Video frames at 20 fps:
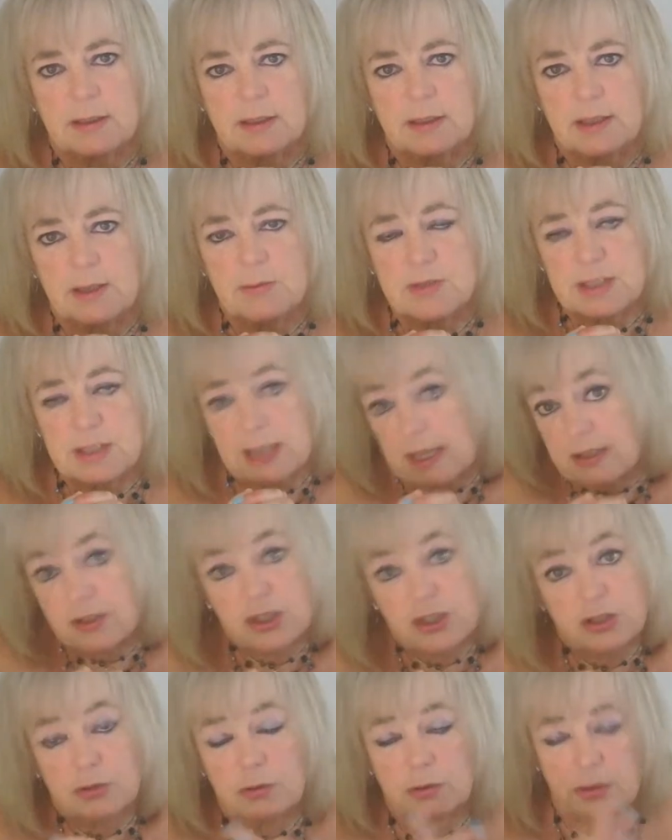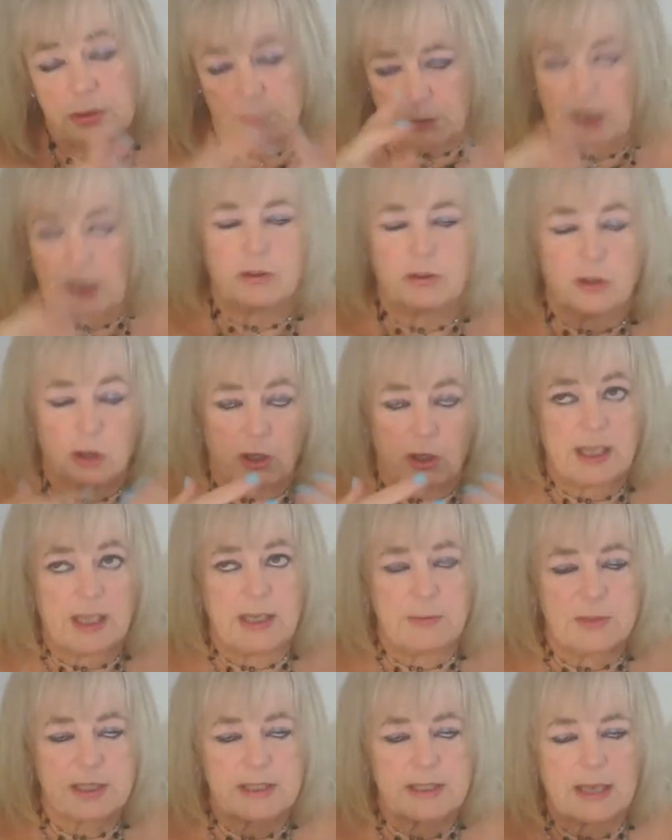he was getting too, well, not
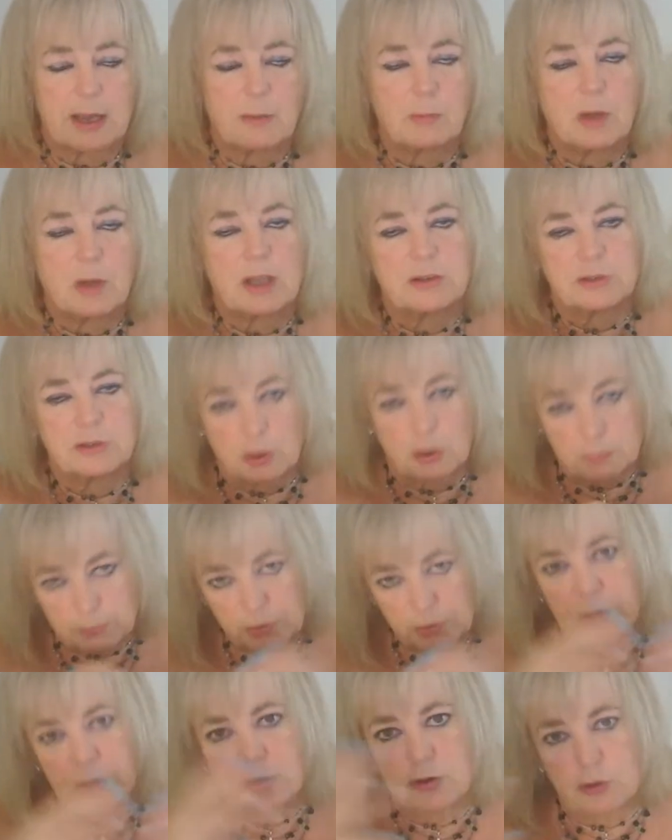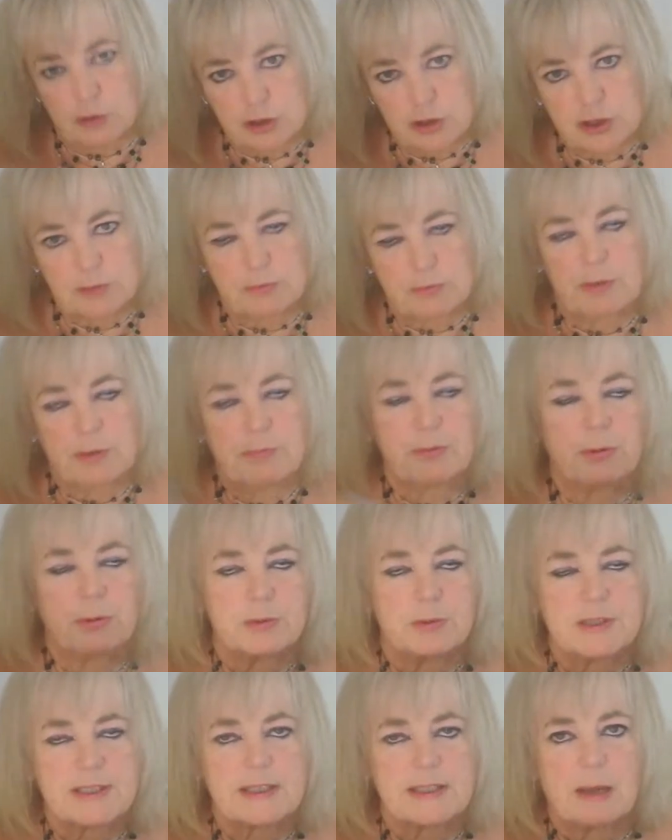he was getting well known, but the Yorkshire Ripper
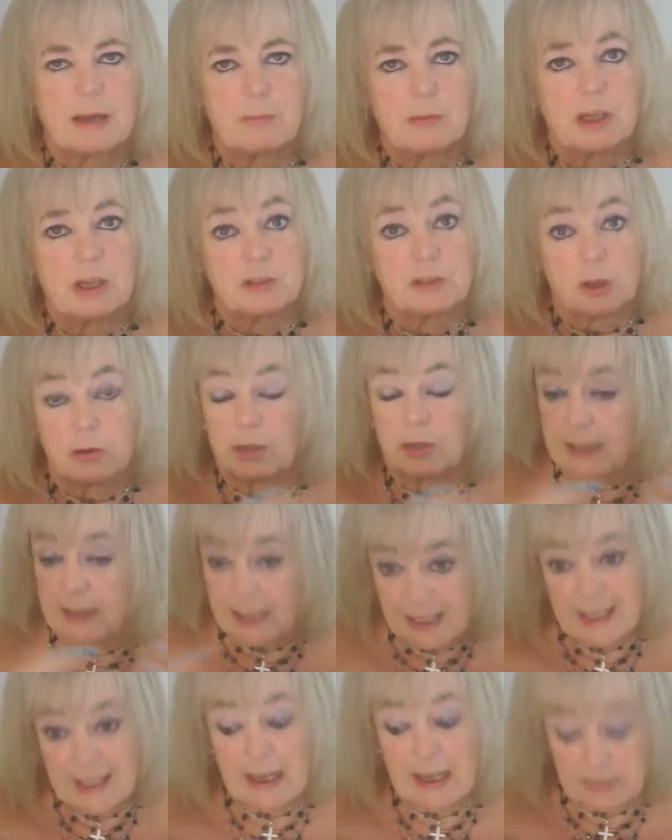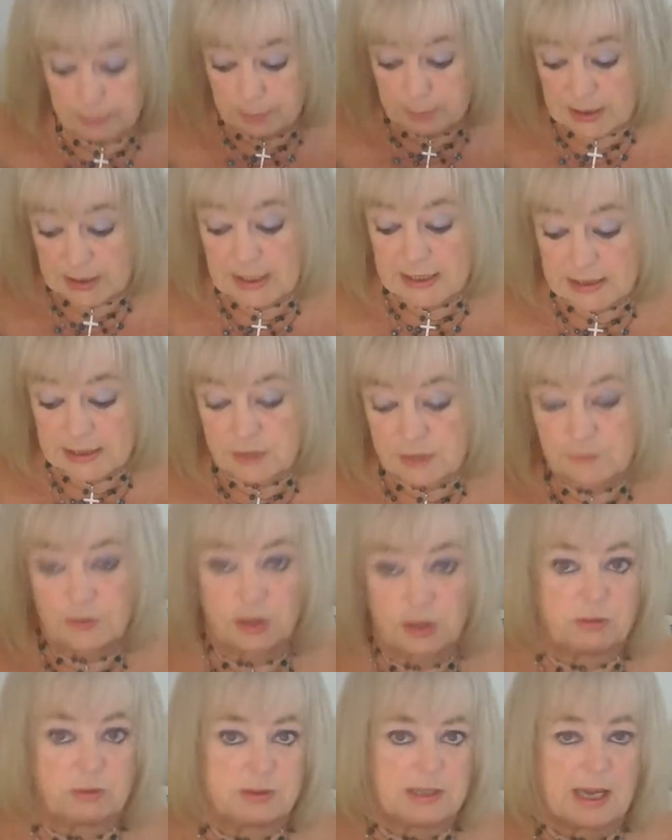was getting well known, and he had been
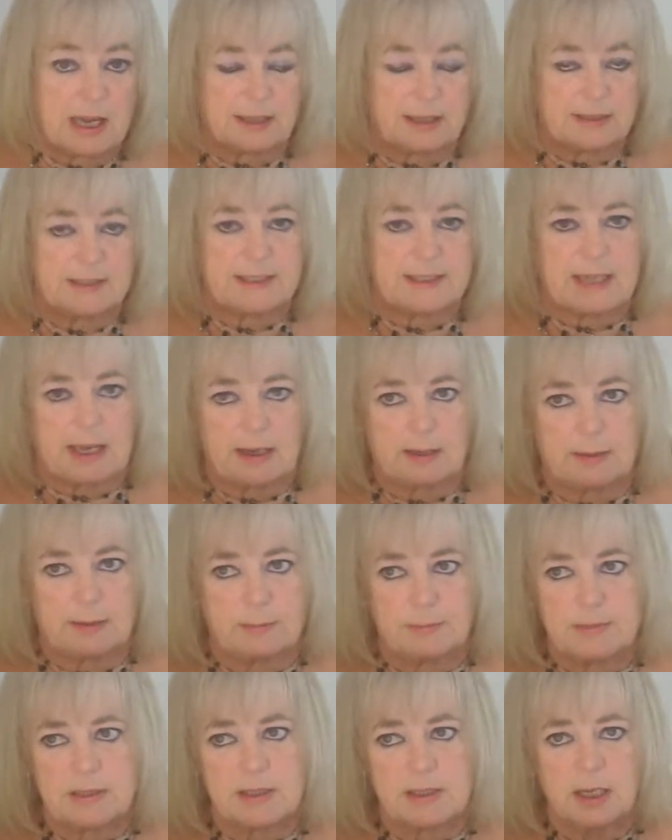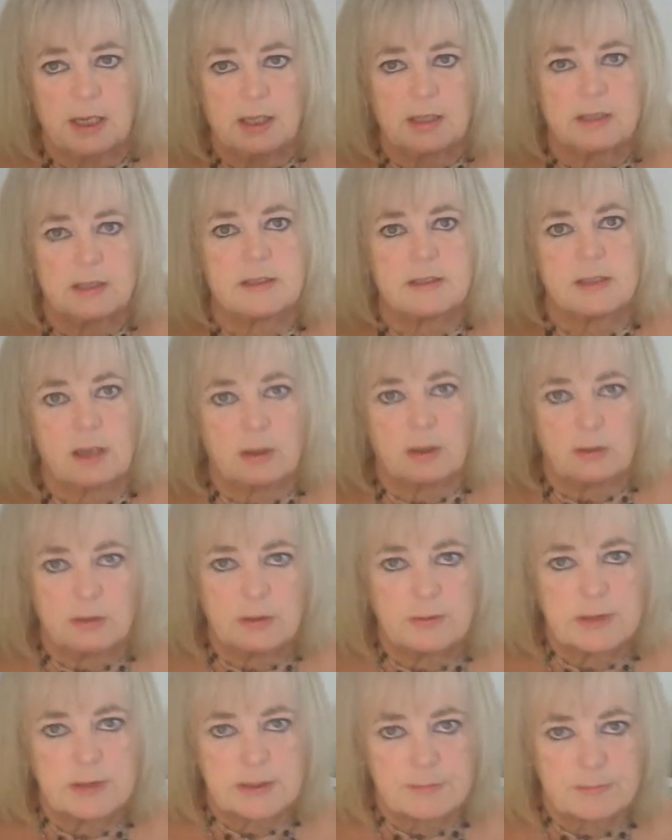interviewed 9 times. So
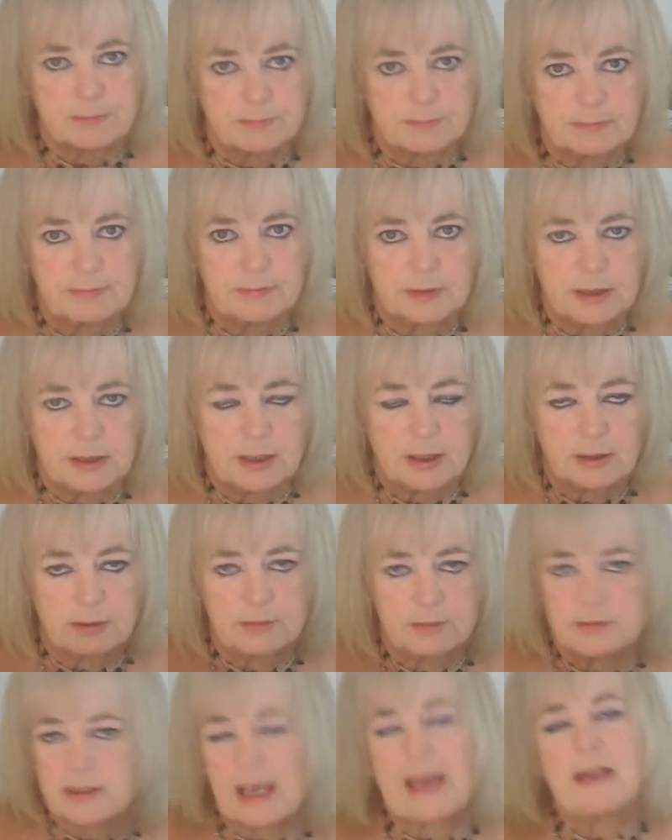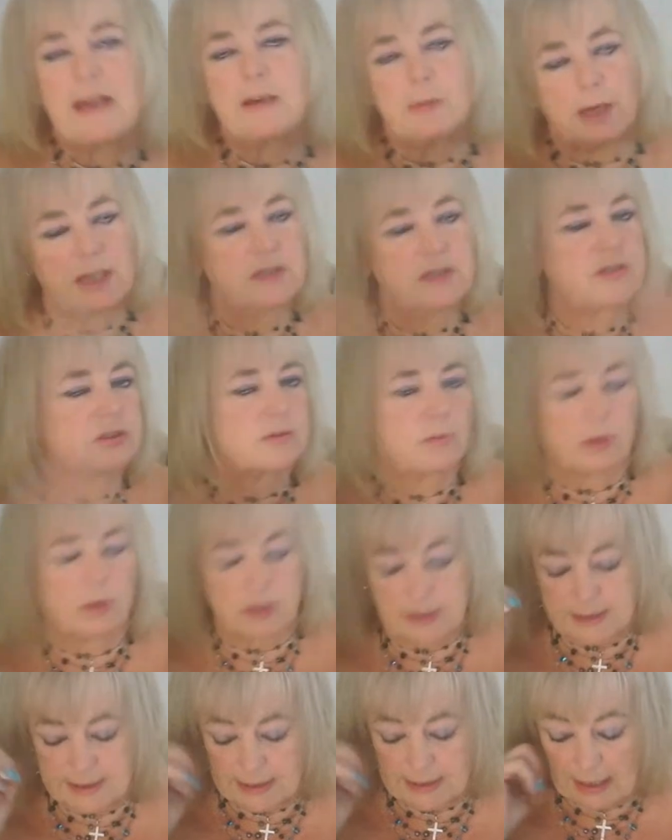he was, you know, so anyway, just
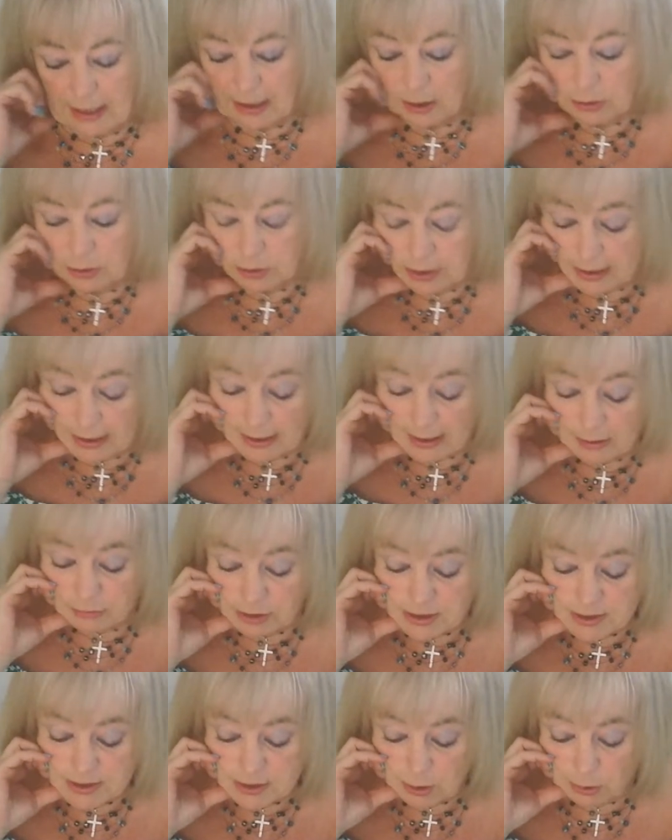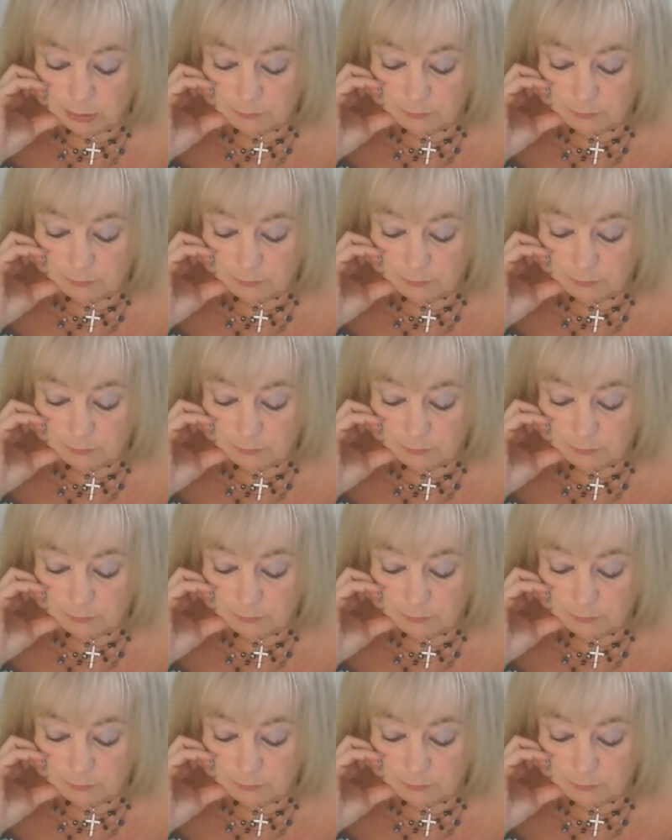wanted to get out the area. So